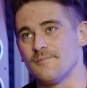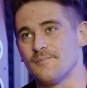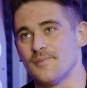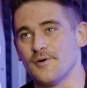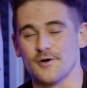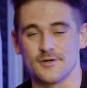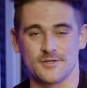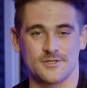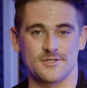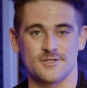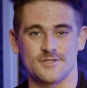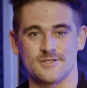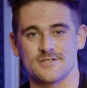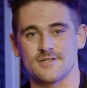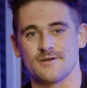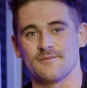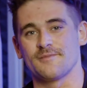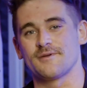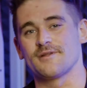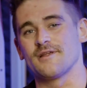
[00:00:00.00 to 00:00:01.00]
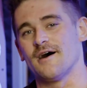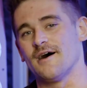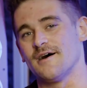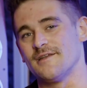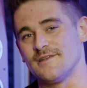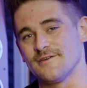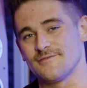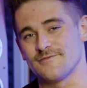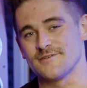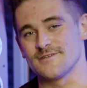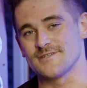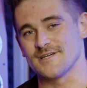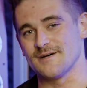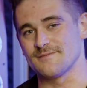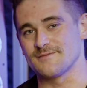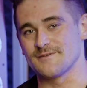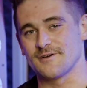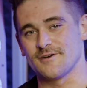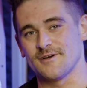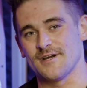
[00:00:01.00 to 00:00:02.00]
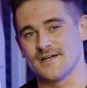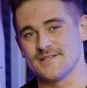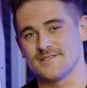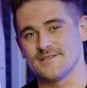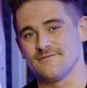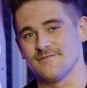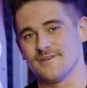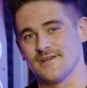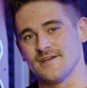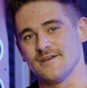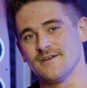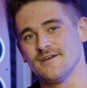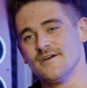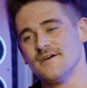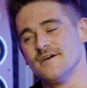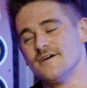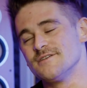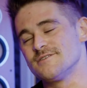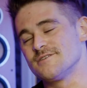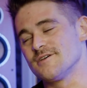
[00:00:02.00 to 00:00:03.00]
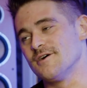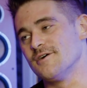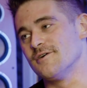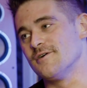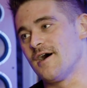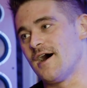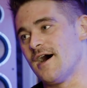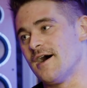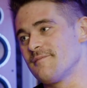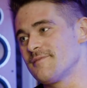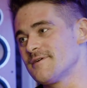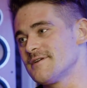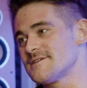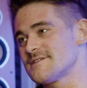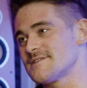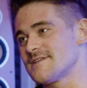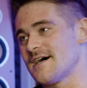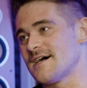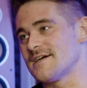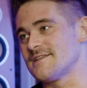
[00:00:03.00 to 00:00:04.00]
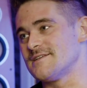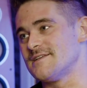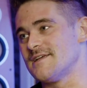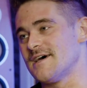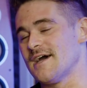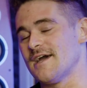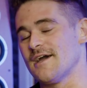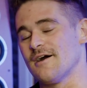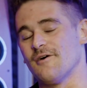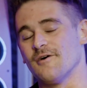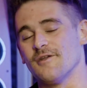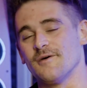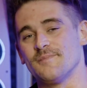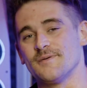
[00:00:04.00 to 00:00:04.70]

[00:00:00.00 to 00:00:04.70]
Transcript: push some different types of creativity. So I'm going to start today on a